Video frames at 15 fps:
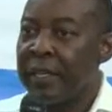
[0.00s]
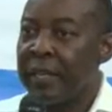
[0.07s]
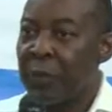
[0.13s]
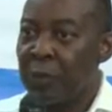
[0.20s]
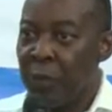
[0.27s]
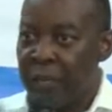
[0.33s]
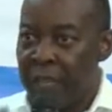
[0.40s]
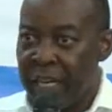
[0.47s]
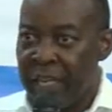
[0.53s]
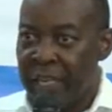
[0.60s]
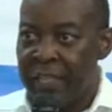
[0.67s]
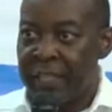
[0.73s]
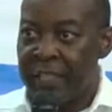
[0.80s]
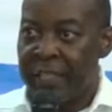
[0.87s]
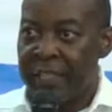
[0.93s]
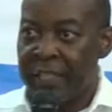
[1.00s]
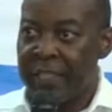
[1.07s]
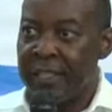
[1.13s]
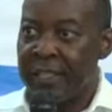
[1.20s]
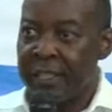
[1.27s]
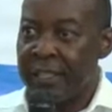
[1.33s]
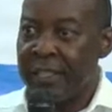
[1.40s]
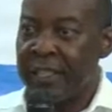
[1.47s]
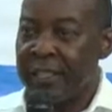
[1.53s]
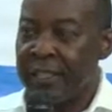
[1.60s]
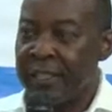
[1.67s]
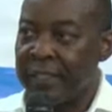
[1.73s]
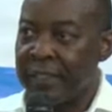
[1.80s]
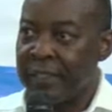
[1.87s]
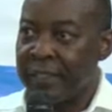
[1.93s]
What I indicated here
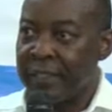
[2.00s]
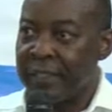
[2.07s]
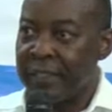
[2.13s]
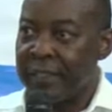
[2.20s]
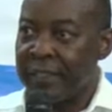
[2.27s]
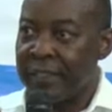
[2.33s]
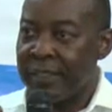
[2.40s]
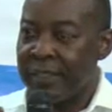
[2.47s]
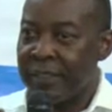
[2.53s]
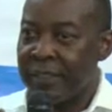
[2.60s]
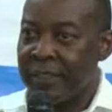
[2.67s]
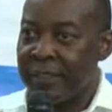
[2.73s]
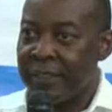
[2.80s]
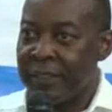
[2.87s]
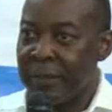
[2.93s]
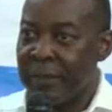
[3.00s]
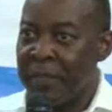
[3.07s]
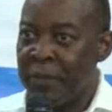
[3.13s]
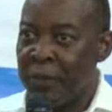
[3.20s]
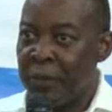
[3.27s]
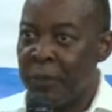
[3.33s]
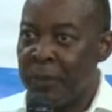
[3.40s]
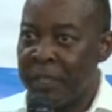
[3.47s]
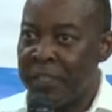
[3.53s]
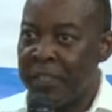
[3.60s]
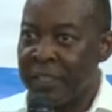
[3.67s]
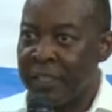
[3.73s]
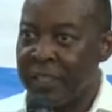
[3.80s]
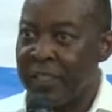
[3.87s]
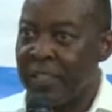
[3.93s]
is some
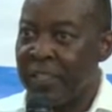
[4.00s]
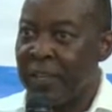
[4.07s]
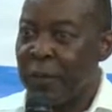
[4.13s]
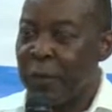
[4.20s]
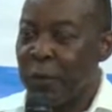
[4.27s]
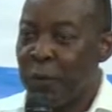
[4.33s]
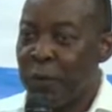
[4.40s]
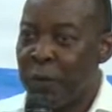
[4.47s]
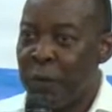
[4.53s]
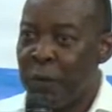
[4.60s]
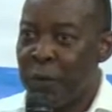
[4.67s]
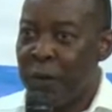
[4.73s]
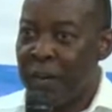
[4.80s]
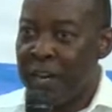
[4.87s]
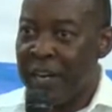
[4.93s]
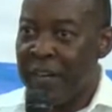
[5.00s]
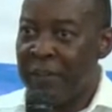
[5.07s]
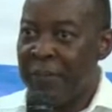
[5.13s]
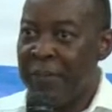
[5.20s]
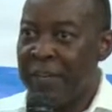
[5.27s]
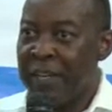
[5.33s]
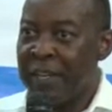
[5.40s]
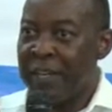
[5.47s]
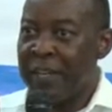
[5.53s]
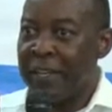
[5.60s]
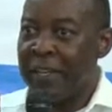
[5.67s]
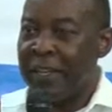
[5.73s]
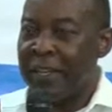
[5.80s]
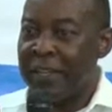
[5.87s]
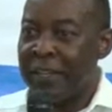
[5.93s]
introspection. When you have
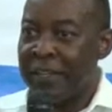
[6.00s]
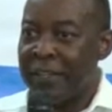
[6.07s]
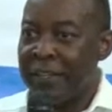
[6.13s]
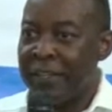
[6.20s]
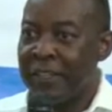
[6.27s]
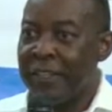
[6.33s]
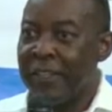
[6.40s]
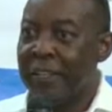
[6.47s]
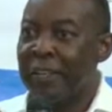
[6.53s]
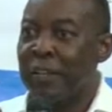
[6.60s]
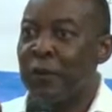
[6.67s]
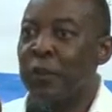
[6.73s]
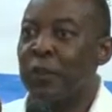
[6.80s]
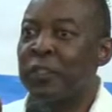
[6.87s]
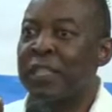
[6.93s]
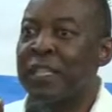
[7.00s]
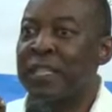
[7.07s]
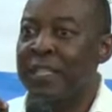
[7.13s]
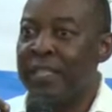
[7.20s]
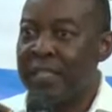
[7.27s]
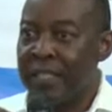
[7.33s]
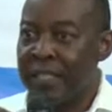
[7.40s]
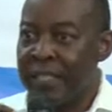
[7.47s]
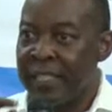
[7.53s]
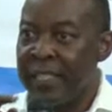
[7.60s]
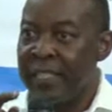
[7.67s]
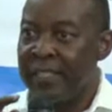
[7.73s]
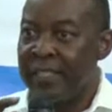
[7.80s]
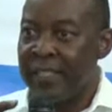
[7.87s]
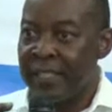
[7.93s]
a concentrated
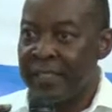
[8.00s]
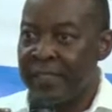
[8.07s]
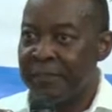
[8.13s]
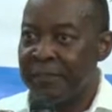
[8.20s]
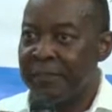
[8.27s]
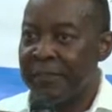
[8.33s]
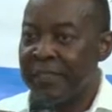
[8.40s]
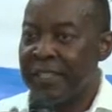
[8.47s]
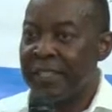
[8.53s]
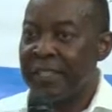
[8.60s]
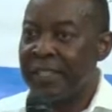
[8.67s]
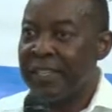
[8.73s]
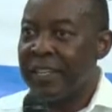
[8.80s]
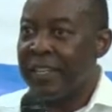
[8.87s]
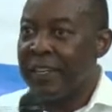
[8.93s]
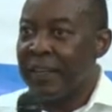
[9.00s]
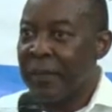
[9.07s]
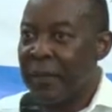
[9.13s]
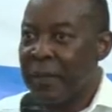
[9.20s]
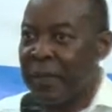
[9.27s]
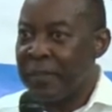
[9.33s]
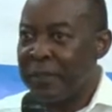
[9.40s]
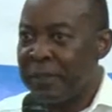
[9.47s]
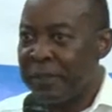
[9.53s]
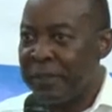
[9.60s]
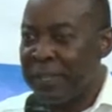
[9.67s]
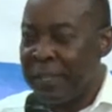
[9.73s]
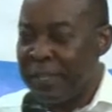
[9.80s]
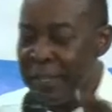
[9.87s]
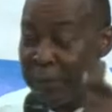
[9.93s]
industry, okay,
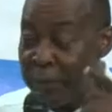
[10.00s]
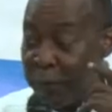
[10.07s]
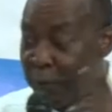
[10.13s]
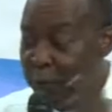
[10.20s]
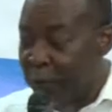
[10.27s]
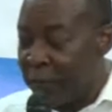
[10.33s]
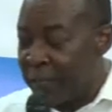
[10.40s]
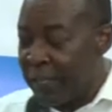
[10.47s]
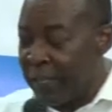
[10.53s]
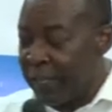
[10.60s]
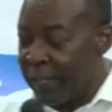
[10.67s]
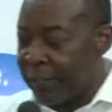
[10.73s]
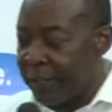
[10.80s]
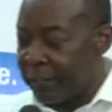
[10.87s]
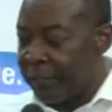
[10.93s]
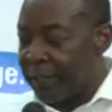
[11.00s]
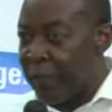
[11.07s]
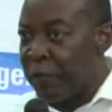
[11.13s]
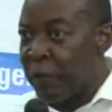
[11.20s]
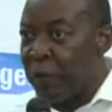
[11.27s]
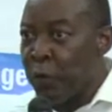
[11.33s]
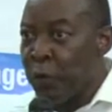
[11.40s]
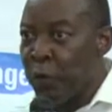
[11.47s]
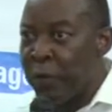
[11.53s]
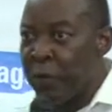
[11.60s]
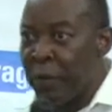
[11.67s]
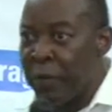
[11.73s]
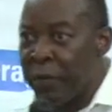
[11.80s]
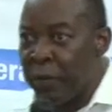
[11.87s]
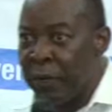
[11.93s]
that let me use the even you,
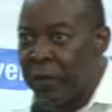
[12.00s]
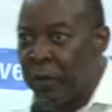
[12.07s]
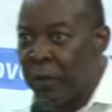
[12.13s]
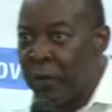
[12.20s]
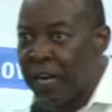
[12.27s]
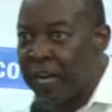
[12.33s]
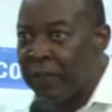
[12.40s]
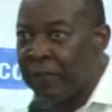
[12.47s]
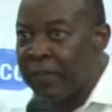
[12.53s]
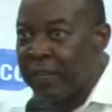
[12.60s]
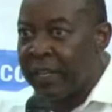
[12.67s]
when you have